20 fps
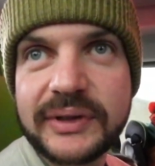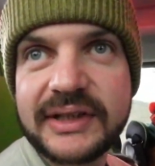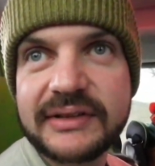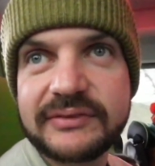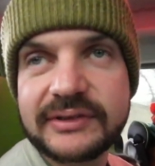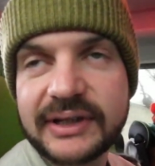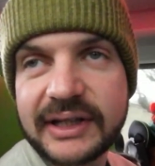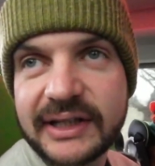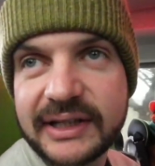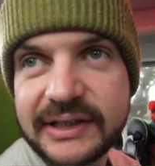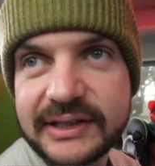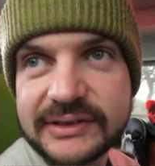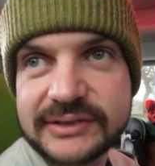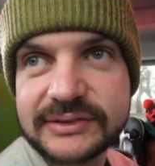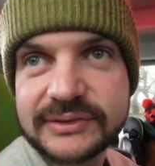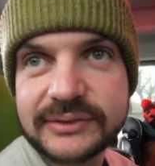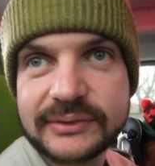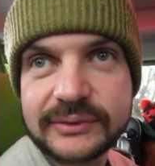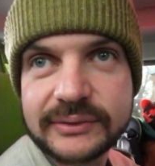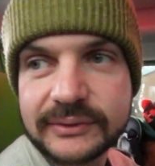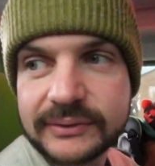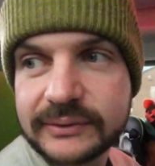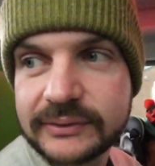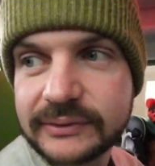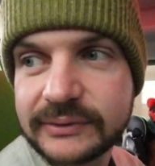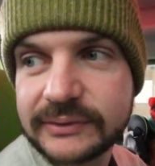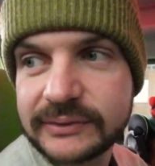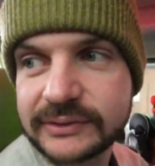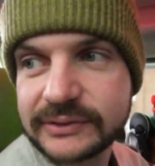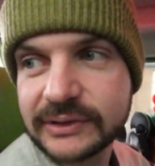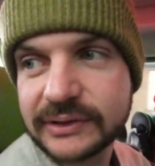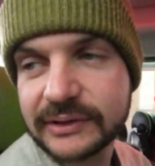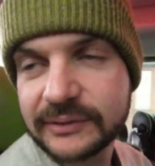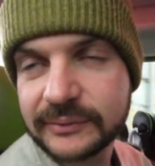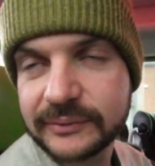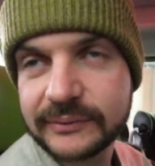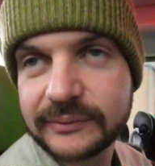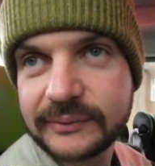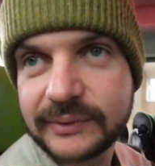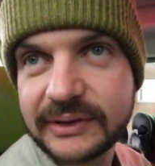we never get any snow. Sorry,
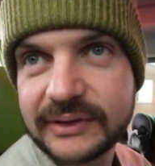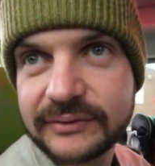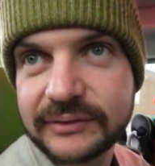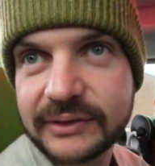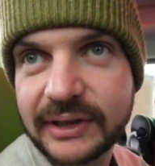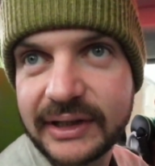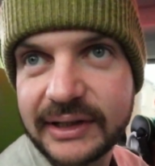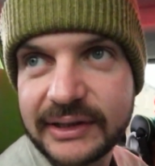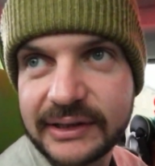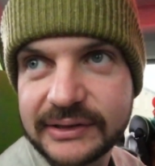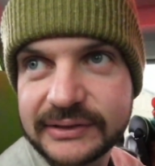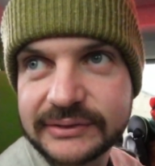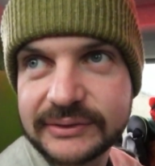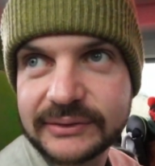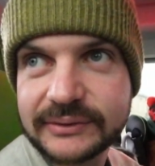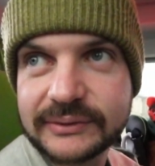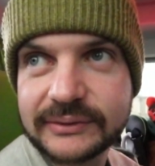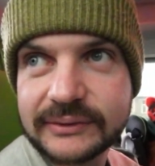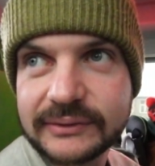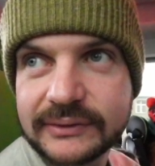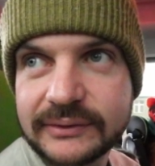we never get any snow